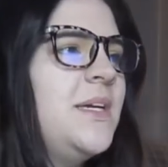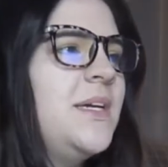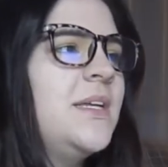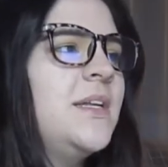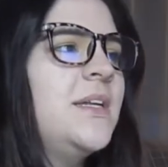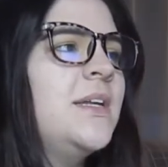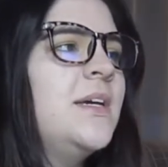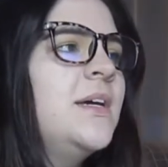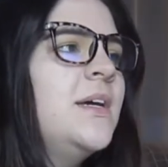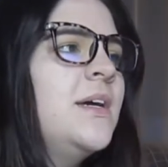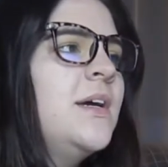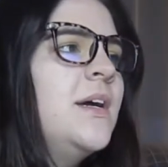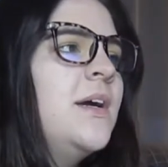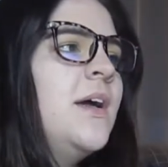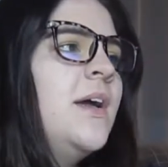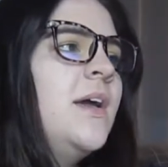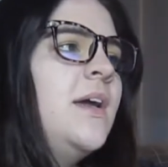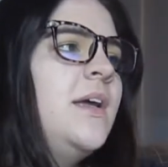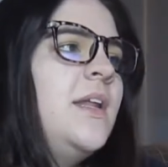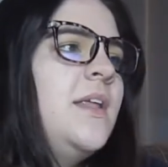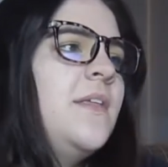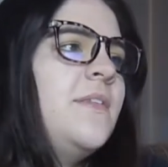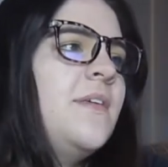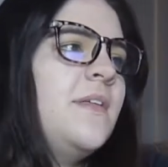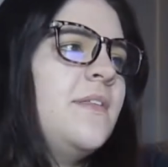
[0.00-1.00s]
and
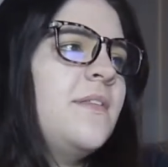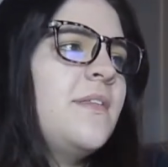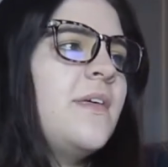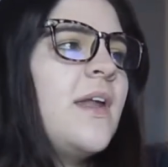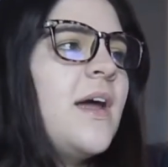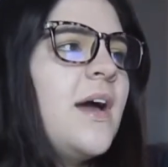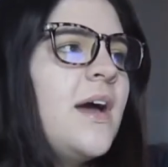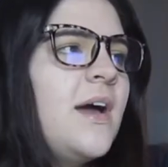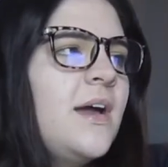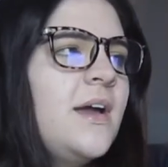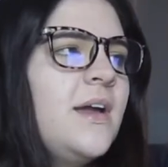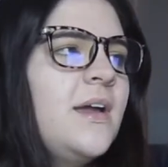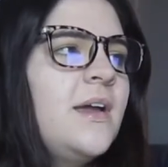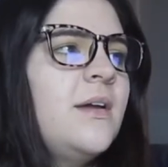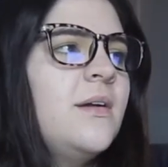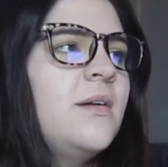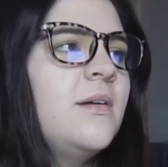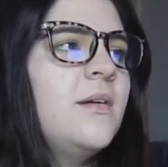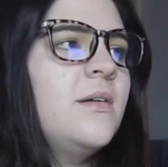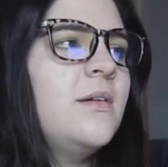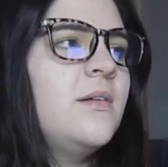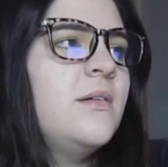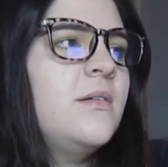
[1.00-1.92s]
anything that I